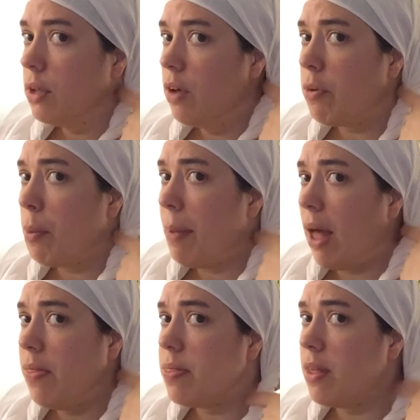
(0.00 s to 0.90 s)
from
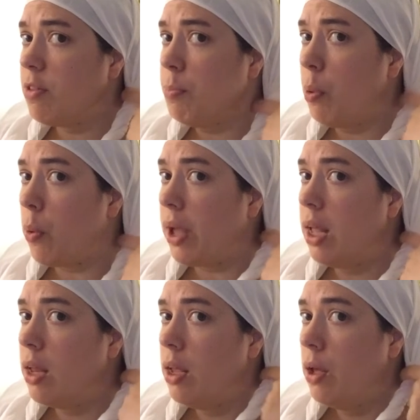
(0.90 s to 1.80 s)
about this point
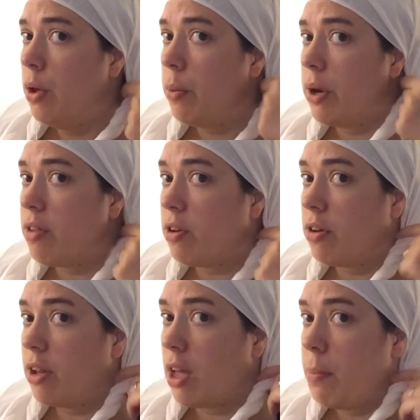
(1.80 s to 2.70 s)
where it
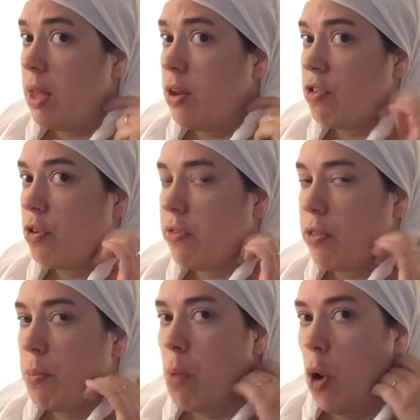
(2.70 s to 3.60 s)
starts to come in, there's sort of
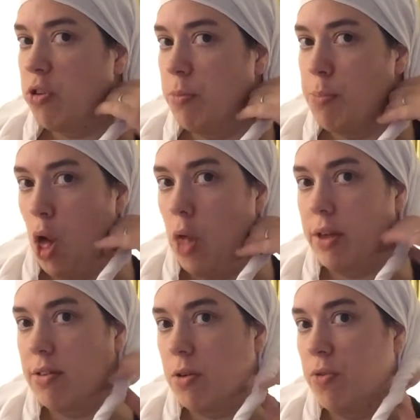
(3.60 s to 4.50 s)
the most bulk
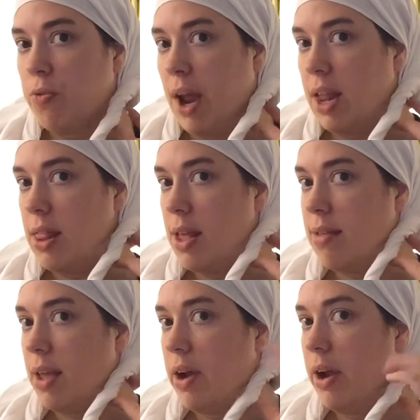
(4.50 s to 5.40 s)
is sort of right in
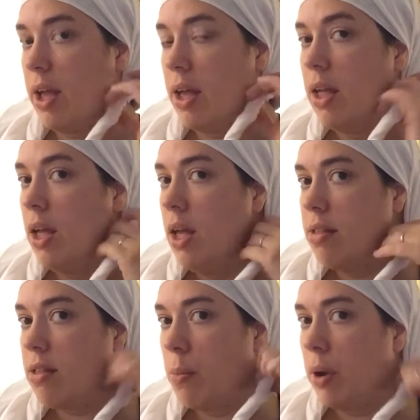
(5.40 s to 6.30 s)
this area.
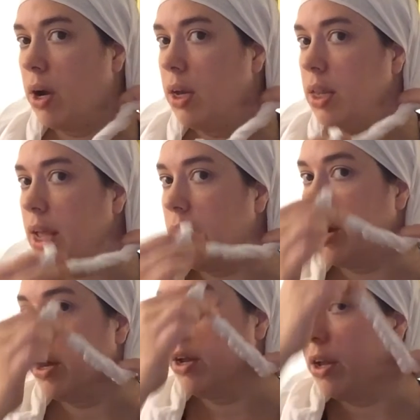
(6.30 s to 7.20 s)
Somewhere in
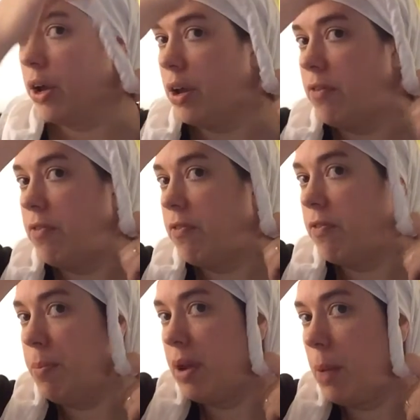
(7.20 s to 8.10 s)
there, you're going to
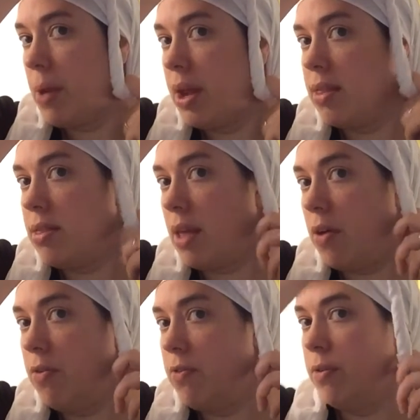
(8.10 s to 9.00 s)
flip it up on
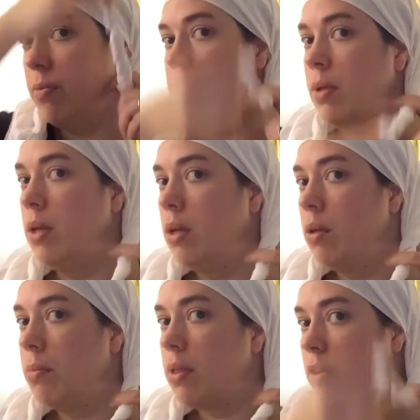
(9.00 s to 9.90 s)
itself.
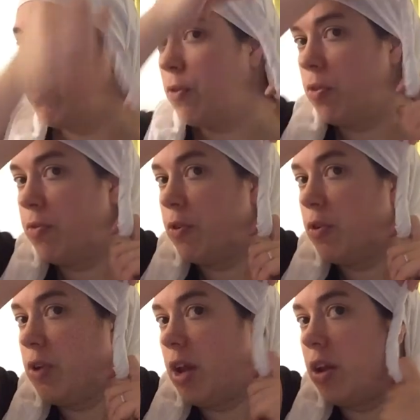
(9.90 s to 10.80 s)
A little
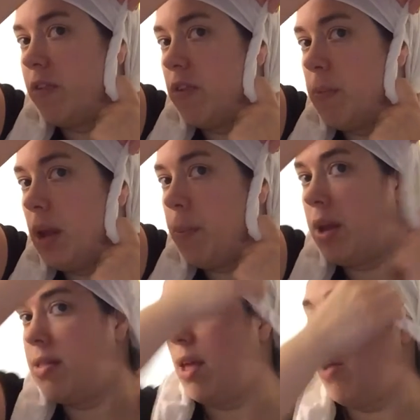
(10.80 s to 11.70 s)
further down, you're going to flip it up
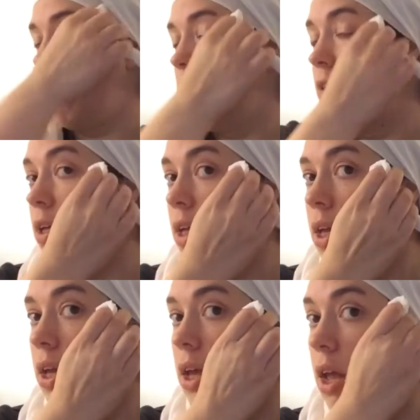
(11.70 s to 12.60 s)
on itself,
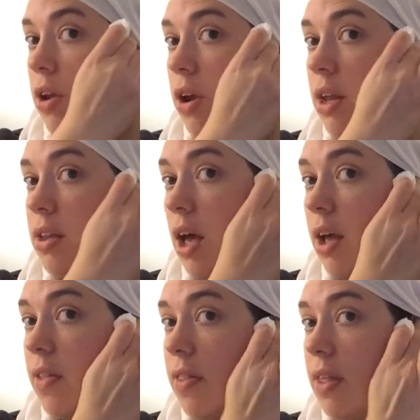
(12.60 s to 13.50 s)
and you're going to
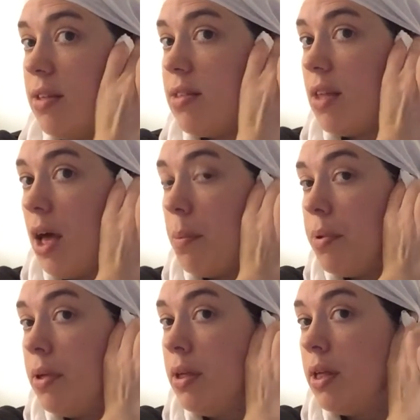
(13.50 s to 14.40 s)
tuck this up
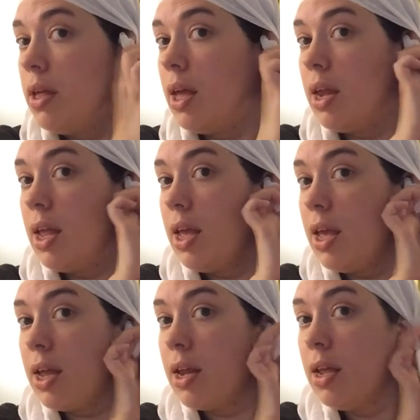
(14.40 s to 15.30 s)
and
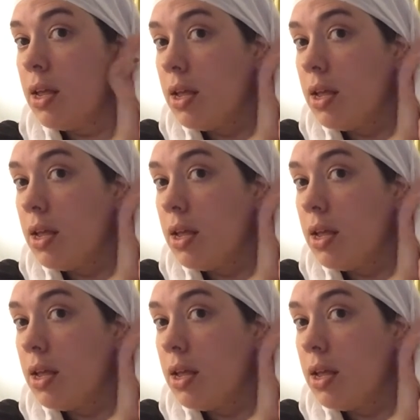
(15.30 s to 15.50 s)
in